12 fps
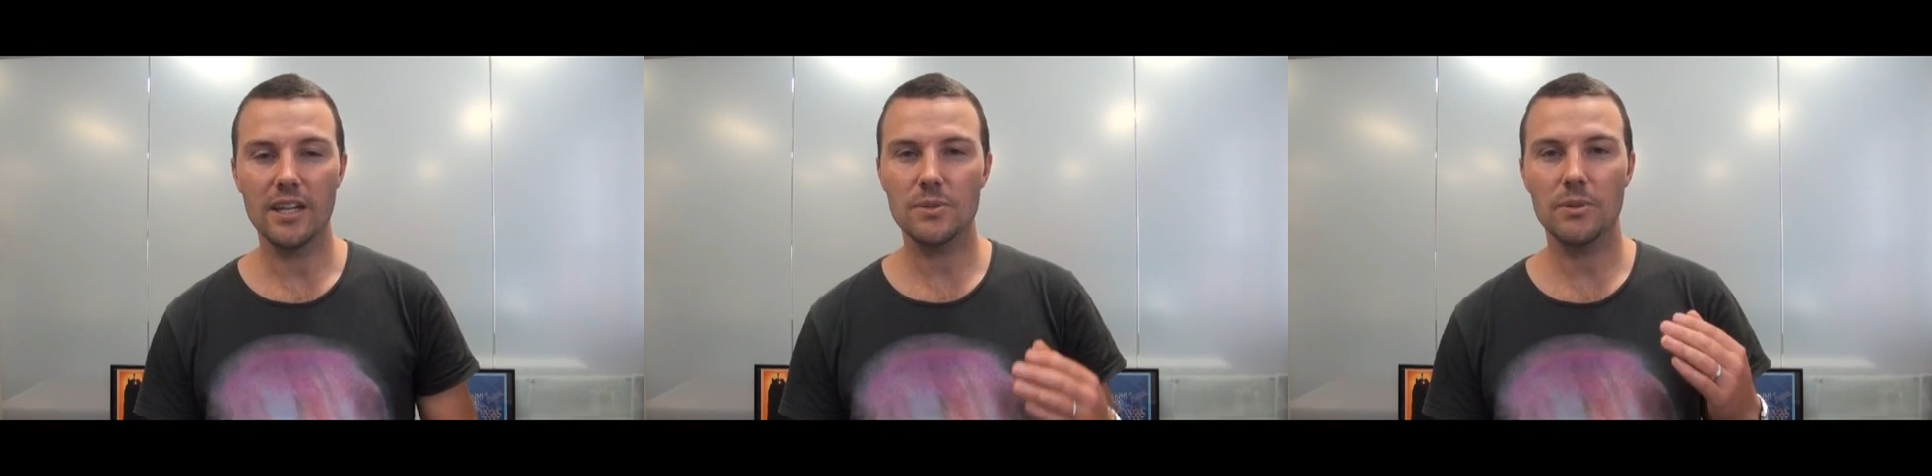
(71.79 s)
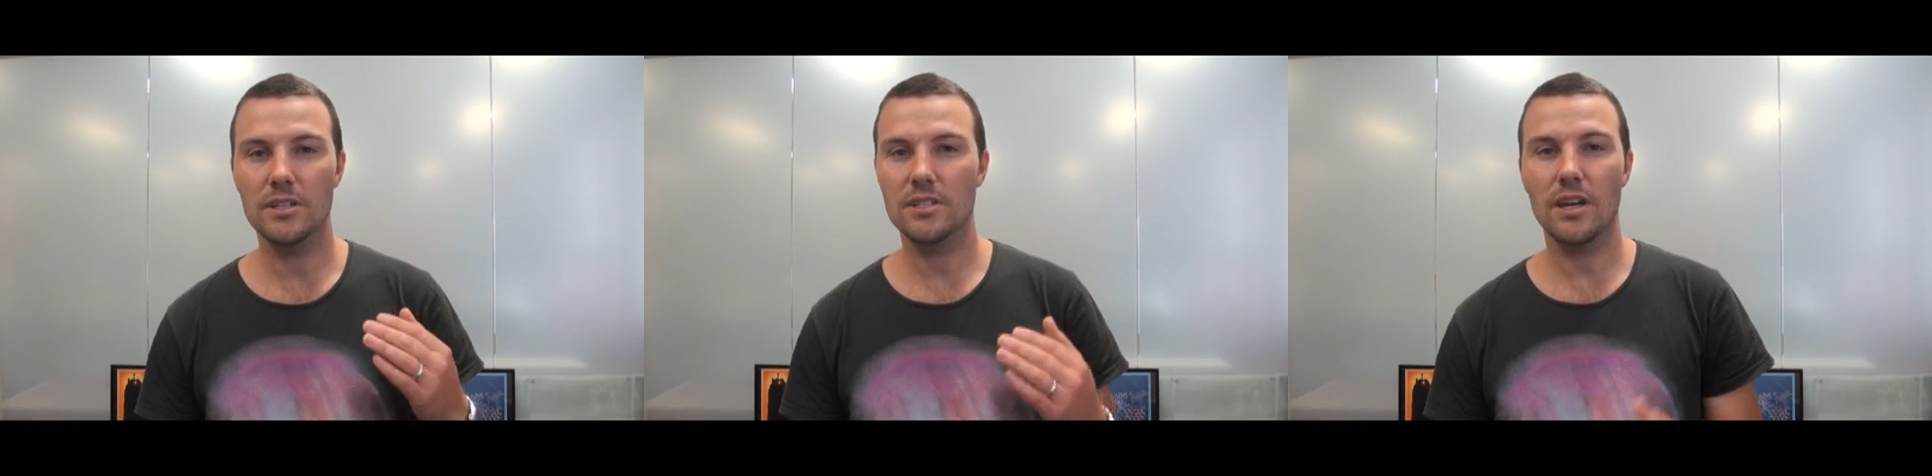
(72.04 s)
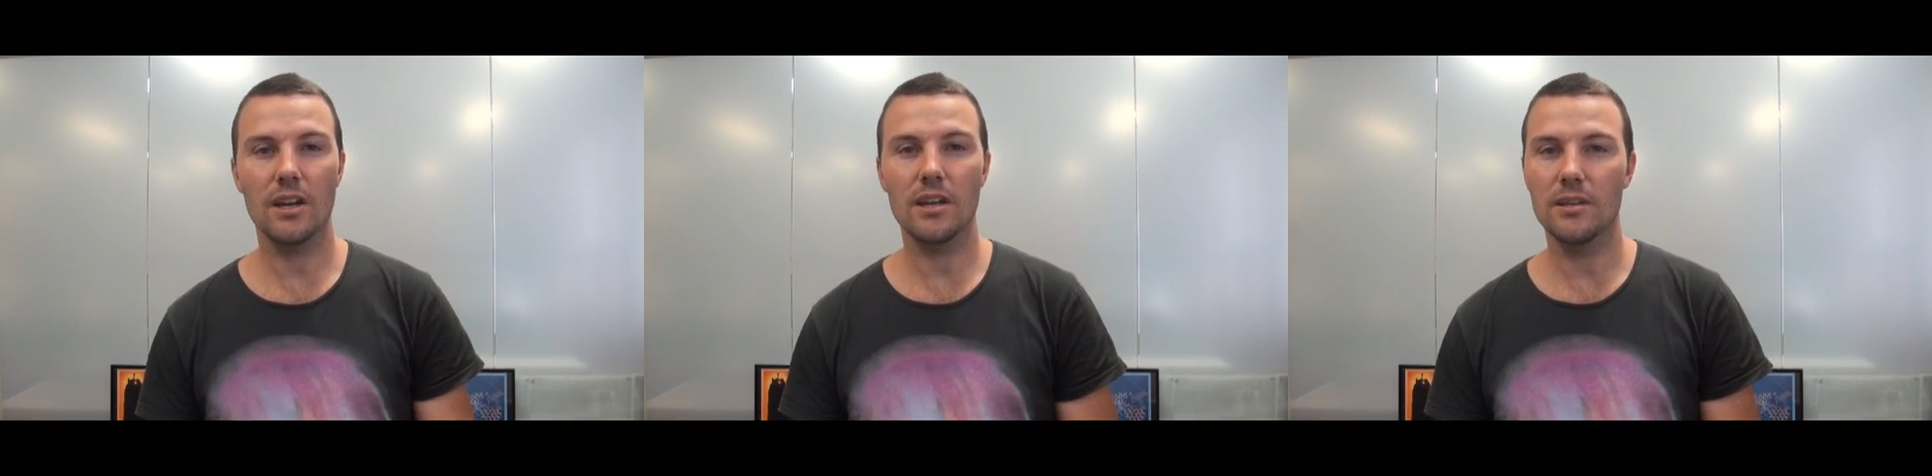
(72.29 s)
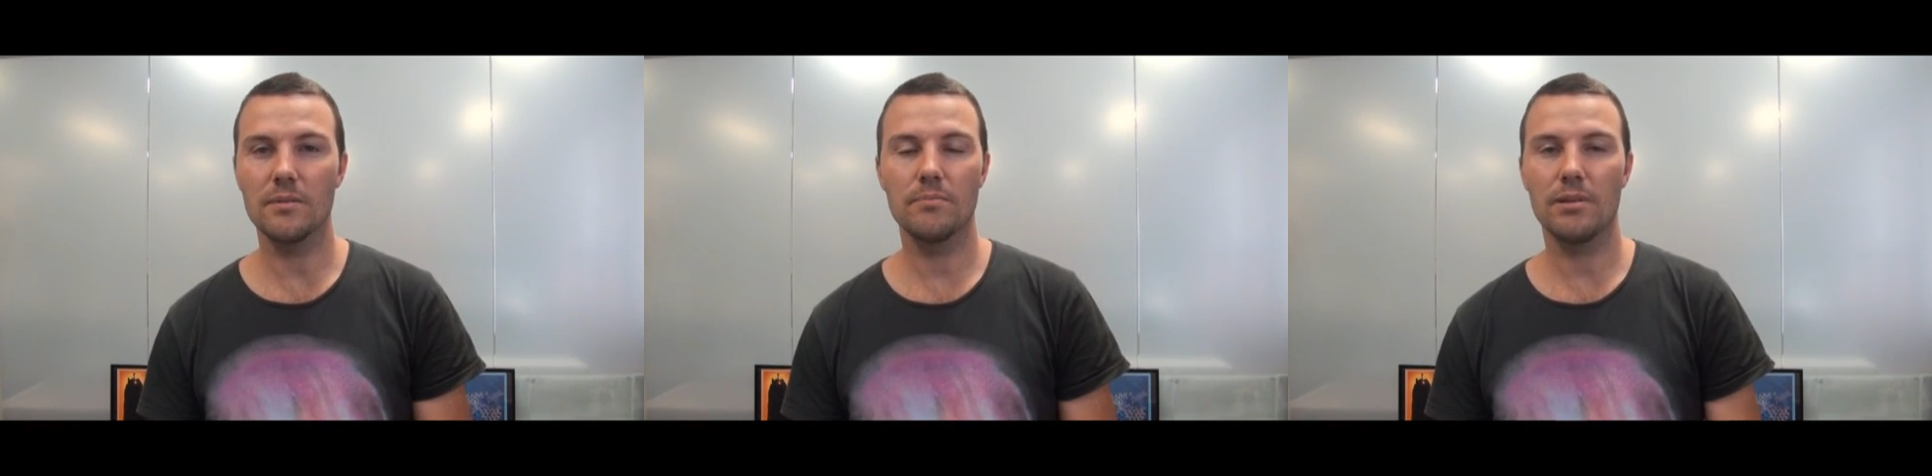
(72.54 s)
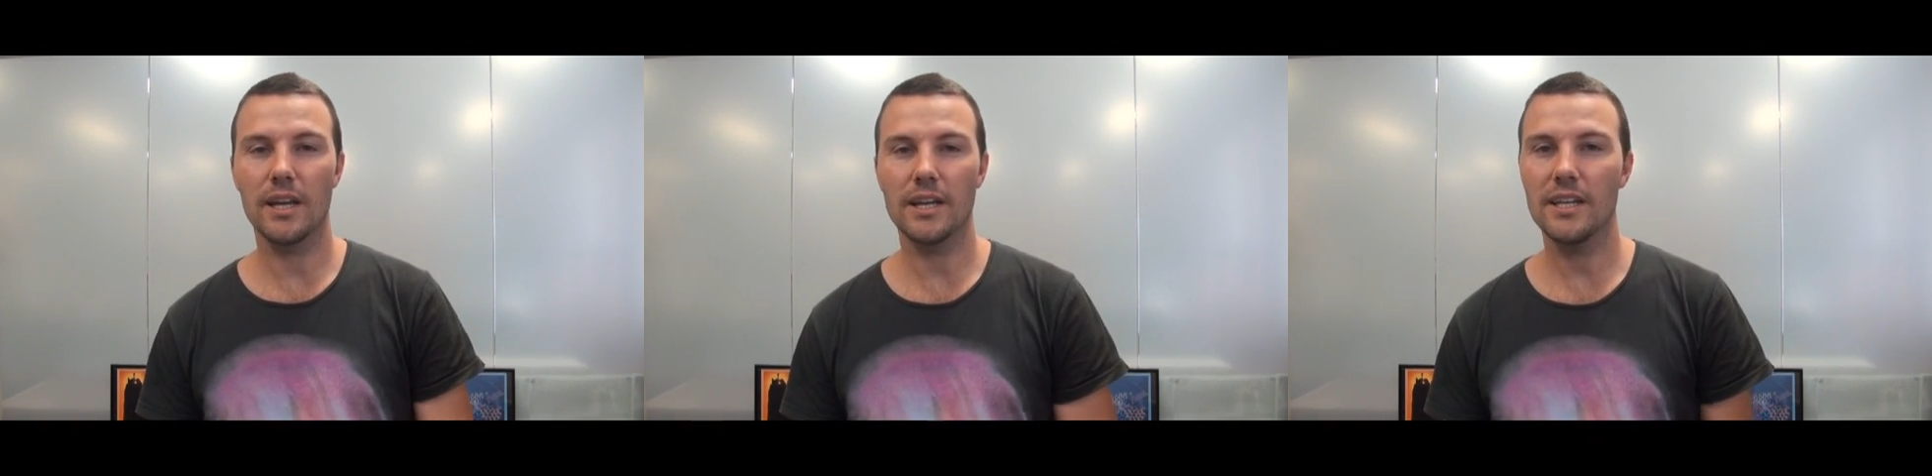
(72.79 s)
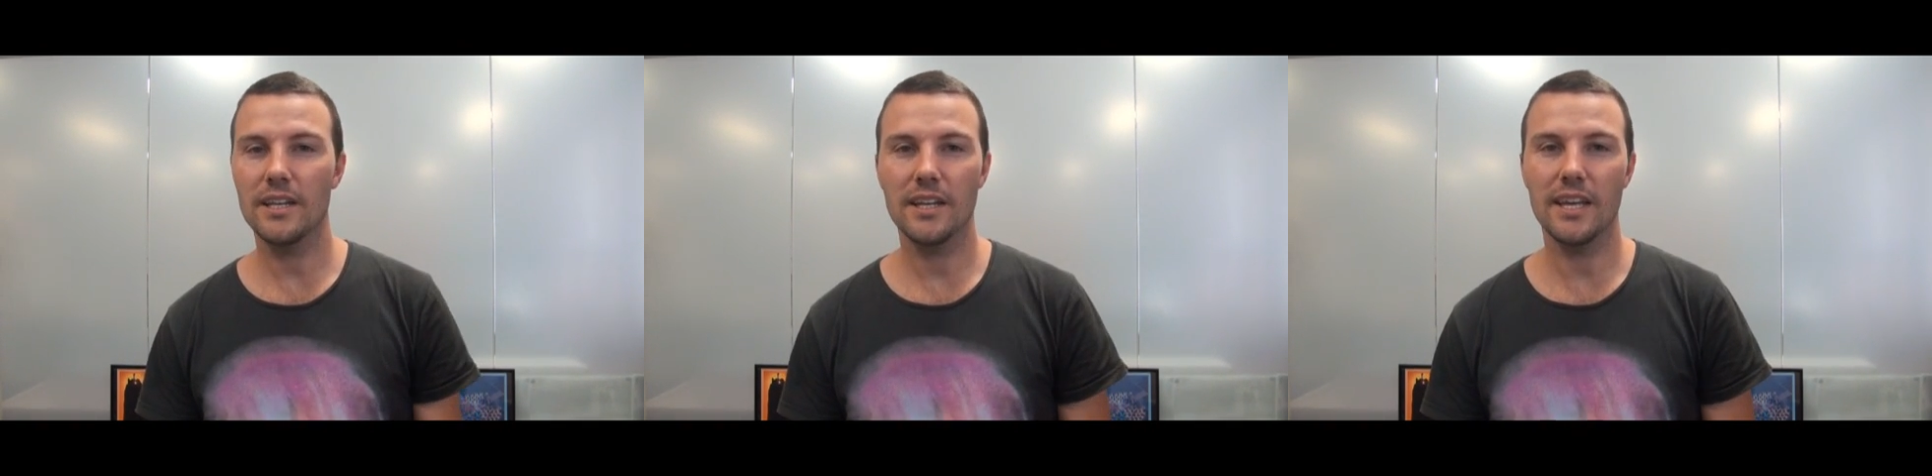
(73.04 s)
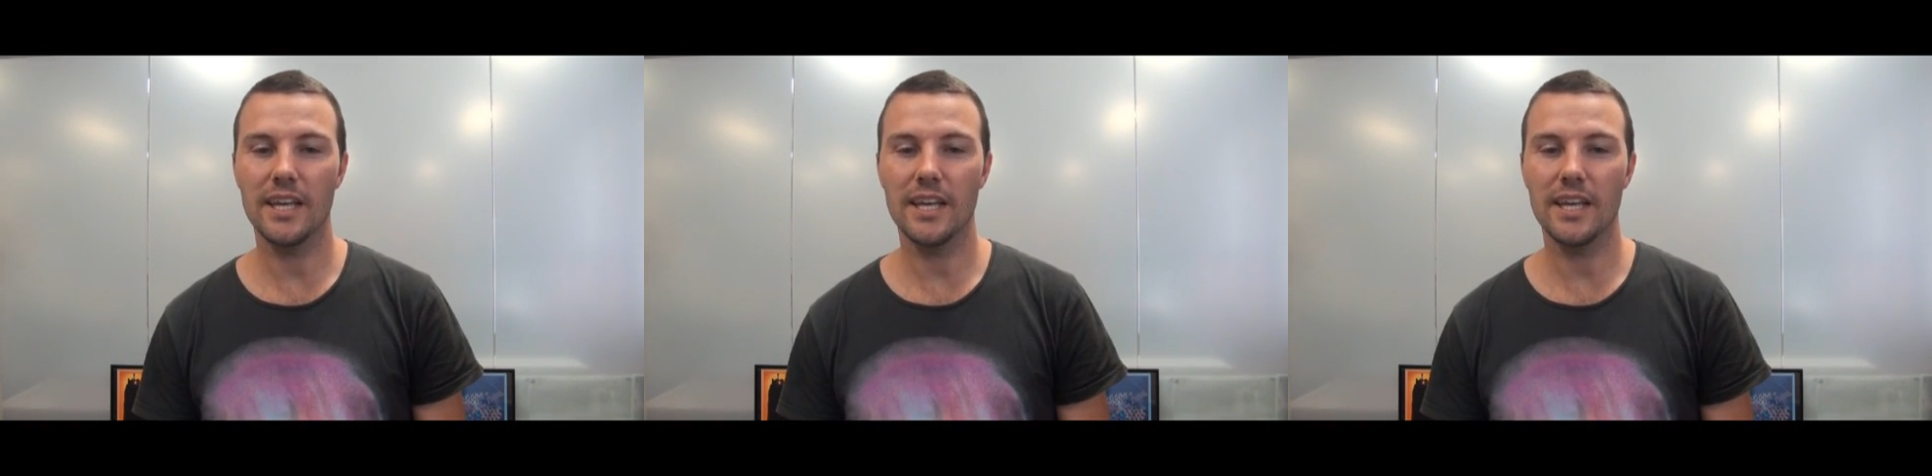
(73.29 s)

I just want to totally plug it